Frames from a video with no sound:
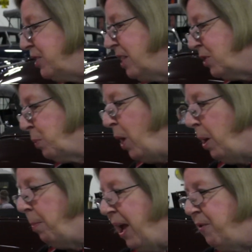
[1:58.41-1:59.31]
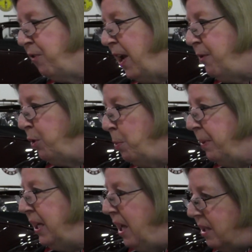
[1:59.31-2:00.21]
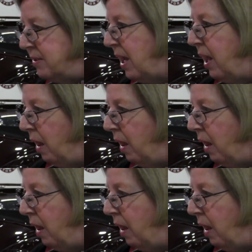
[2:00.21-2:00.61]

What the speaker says: this is one of my favorite because